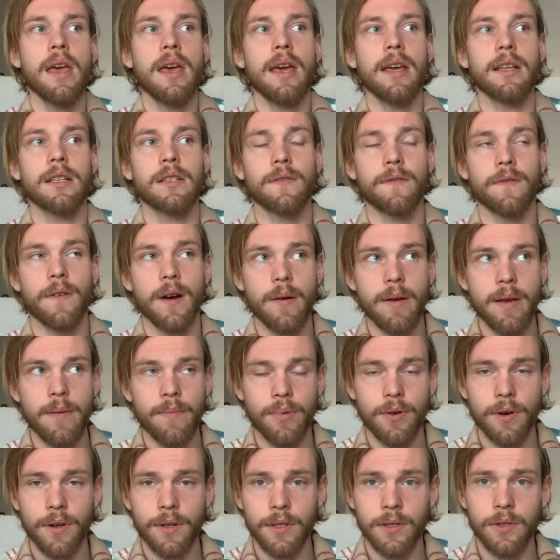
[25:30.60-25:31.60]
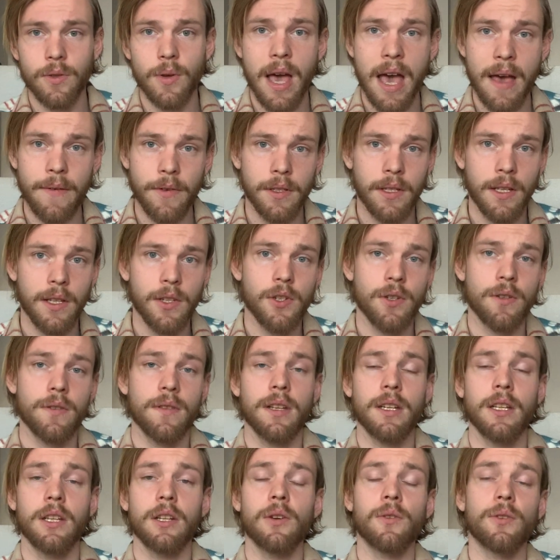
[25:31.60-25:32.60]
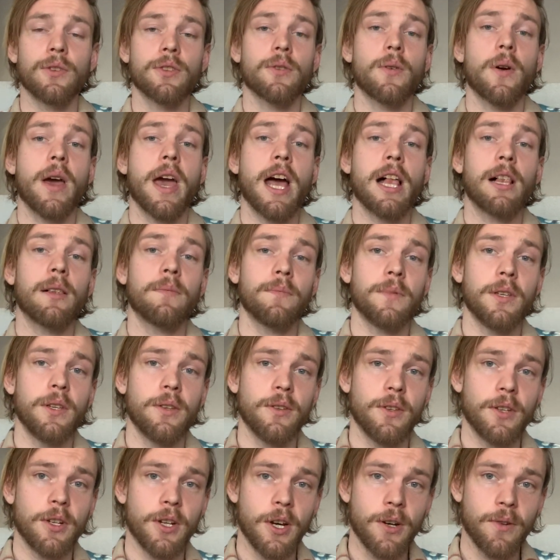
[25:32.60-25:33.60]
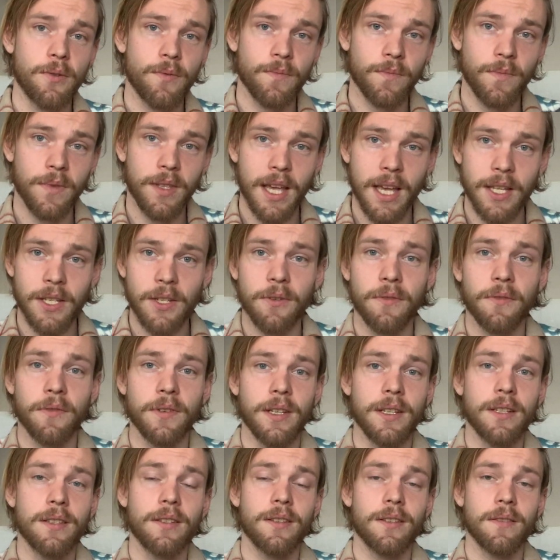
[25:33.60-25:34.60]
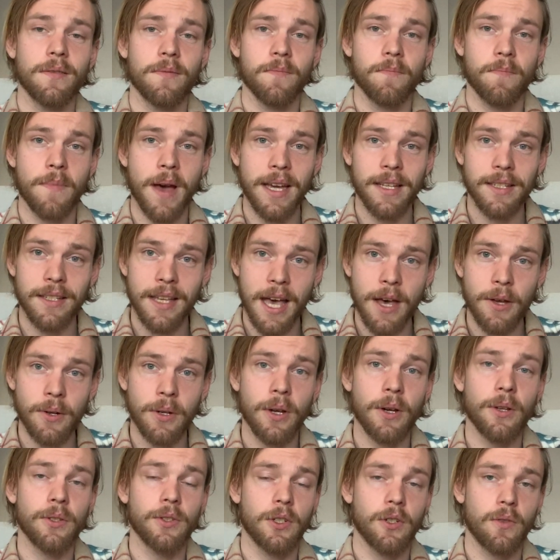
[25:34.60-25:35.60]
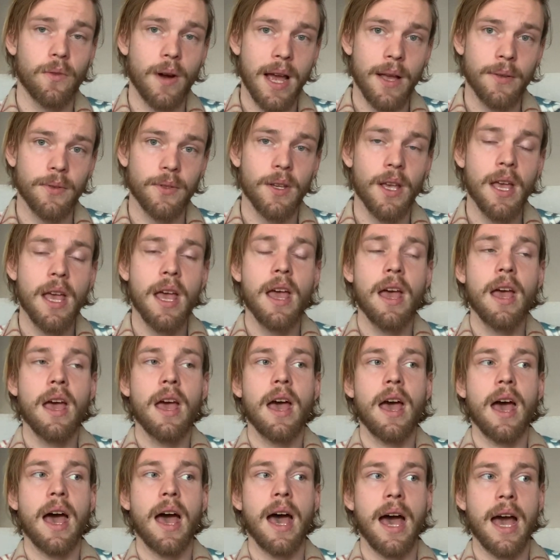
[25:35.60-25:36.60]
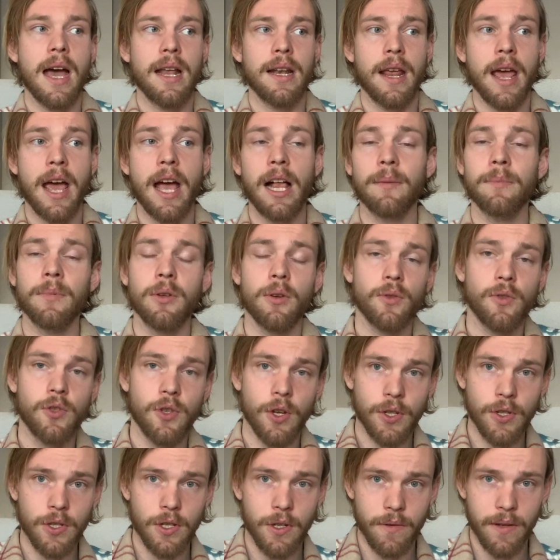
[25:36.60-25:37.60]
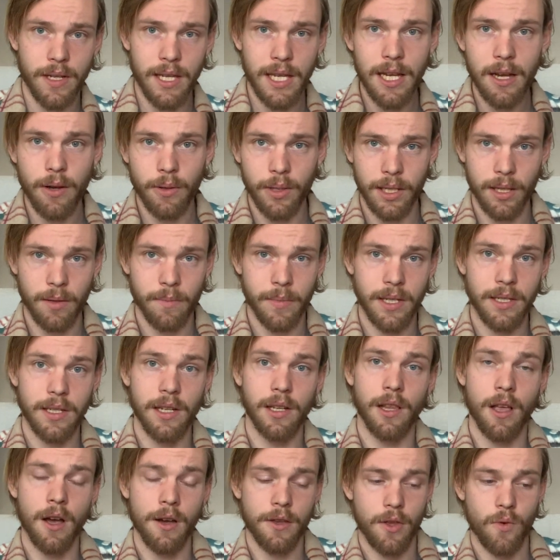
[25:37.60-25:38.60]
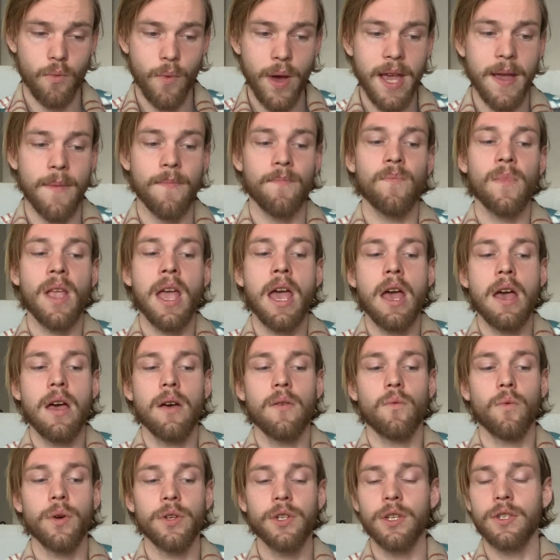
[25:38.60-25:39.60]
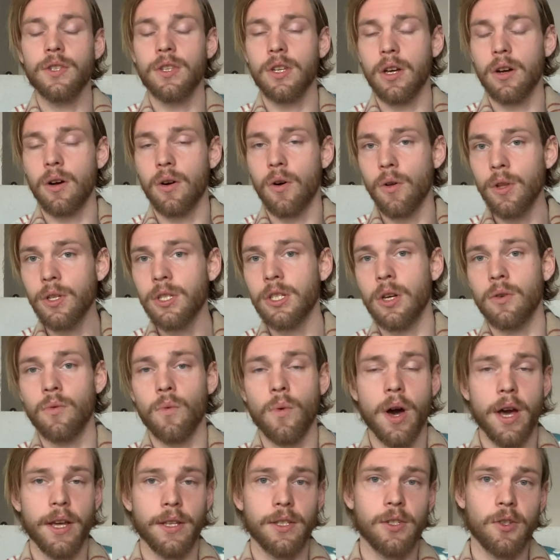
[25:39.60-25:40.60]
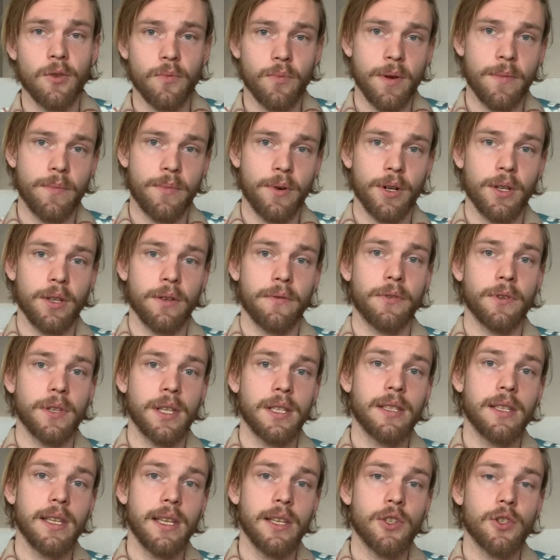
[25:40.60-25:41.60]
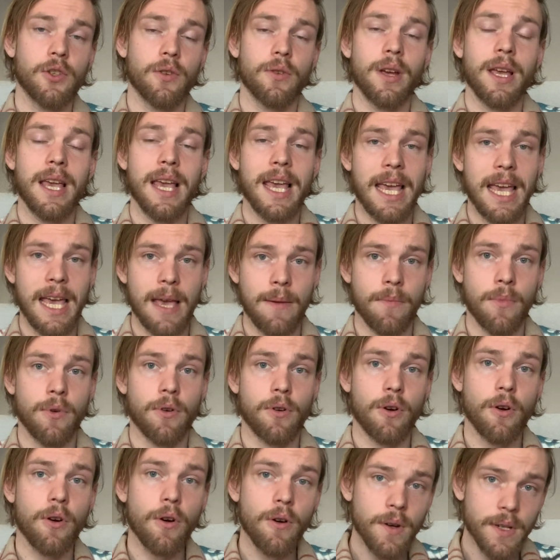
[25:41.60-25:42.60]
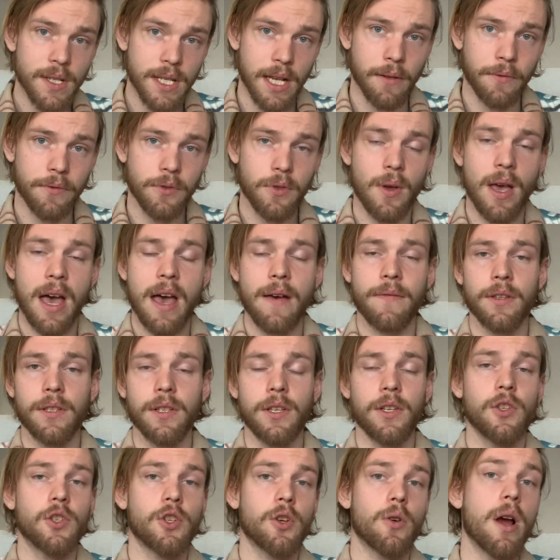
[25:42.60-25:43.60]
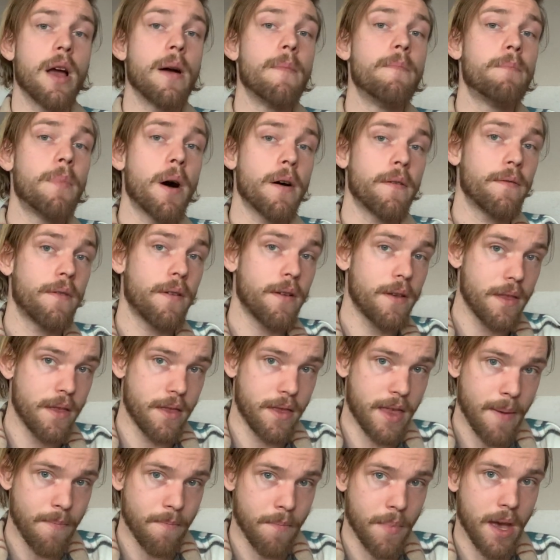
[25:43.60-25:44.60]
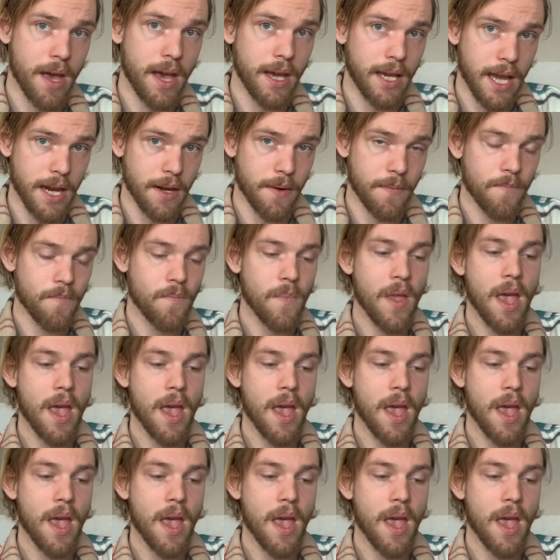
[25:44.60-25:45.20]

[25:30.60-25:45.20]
it's very important to have a teacher that can also help you, you know, get your feet back down on the ground and help you adjust your ego a little bit along the way. Which is also why it's super important for the teacher, him or herself, to have a teacher above them again.